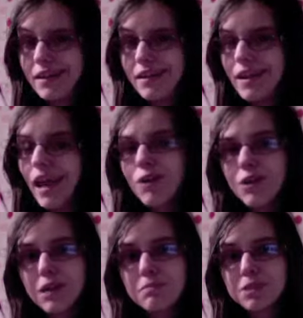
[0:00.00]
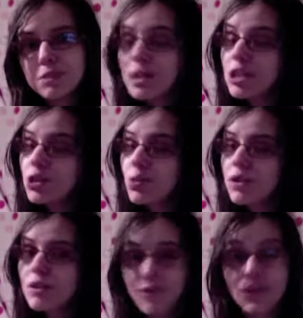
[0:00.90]
Now comes the major what
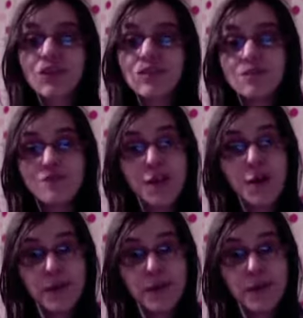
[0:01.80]
the of this video.